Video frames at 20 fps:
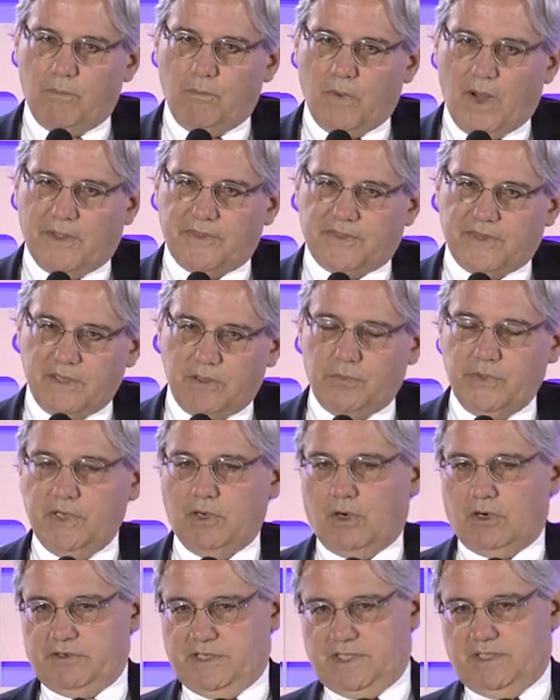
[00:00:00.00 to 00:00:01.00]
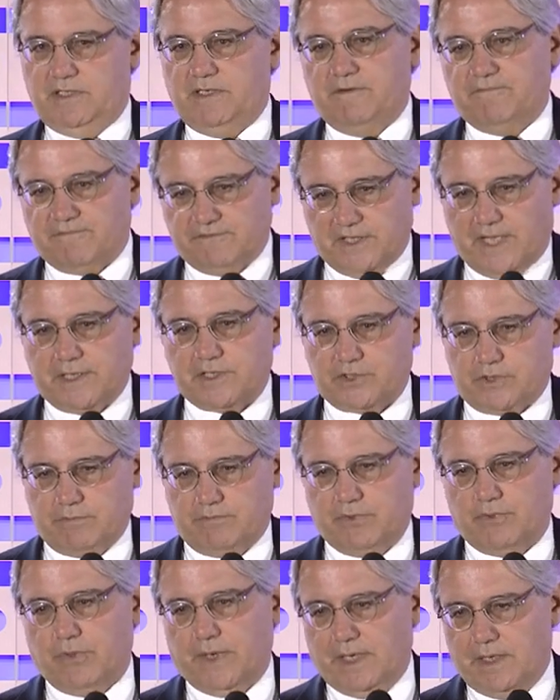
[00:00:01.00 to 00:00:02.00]
I think we are at an inflection
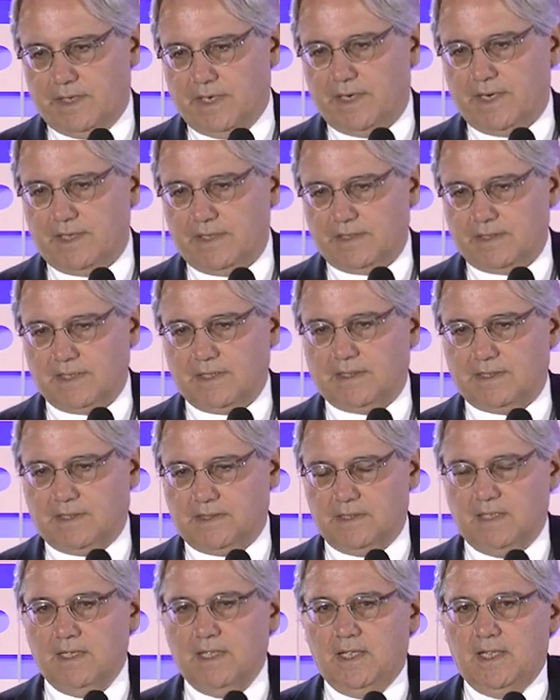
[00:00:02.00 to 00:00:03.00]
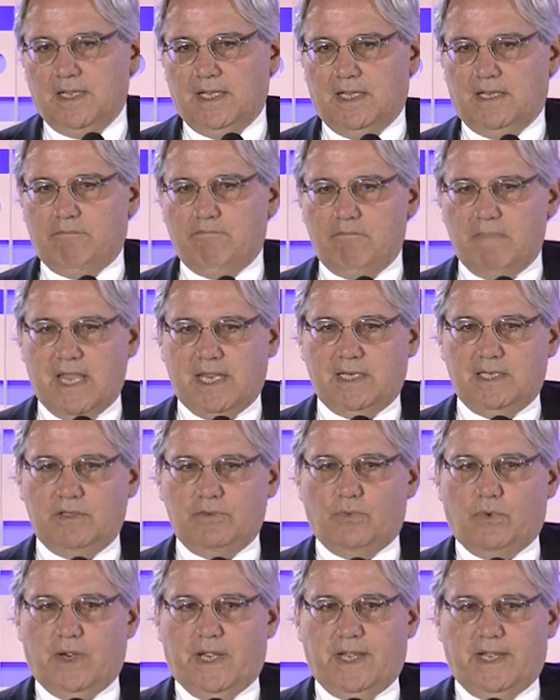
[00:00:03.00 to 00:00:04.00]
point. And I think in many
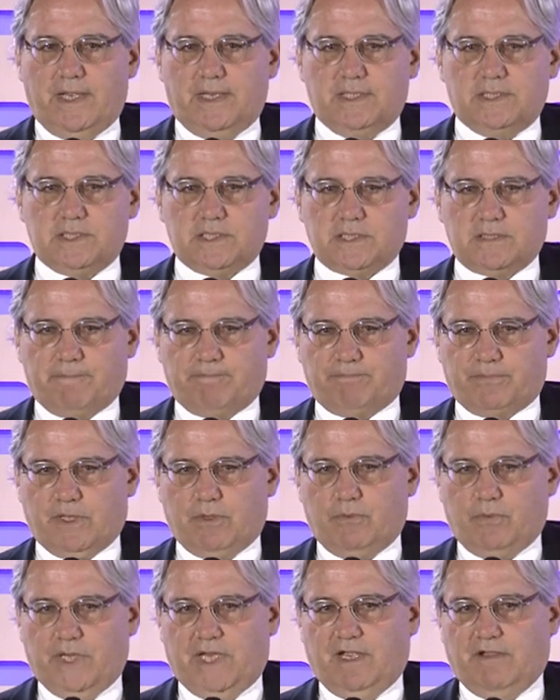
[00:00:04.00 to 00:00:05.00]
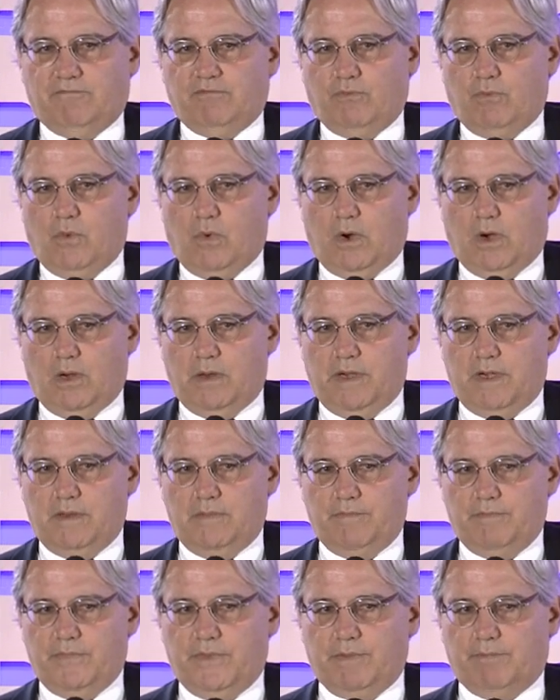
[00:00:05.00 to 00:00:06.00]
ways, we have won
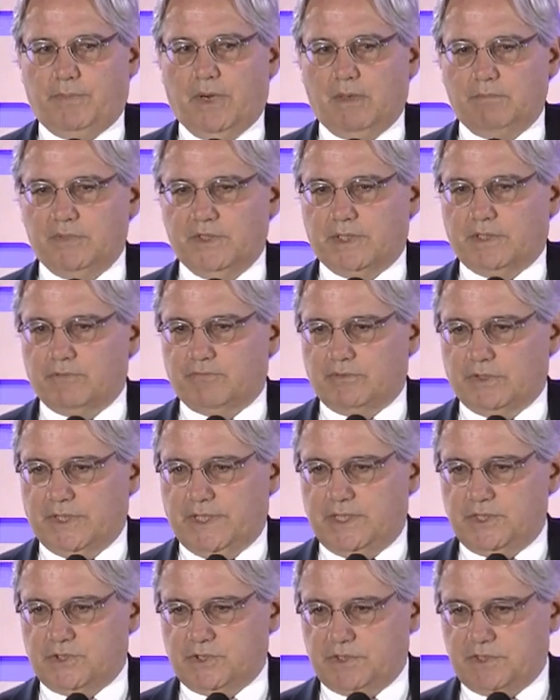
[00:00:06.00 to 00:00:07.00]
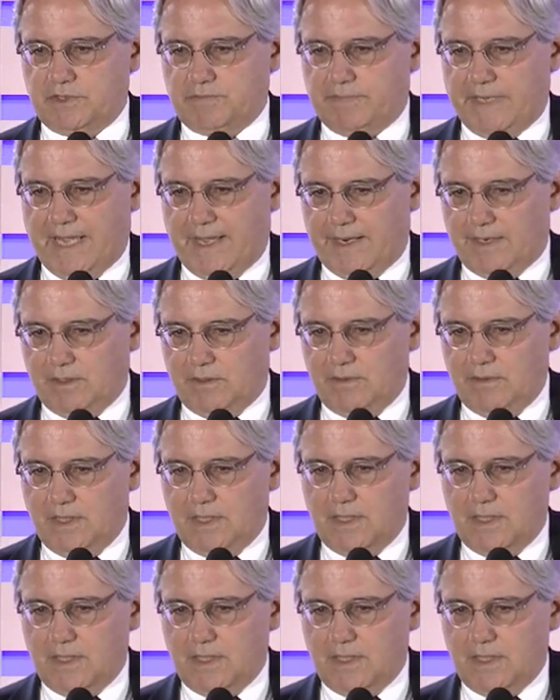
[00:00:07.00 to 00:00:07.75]
the public relations battle.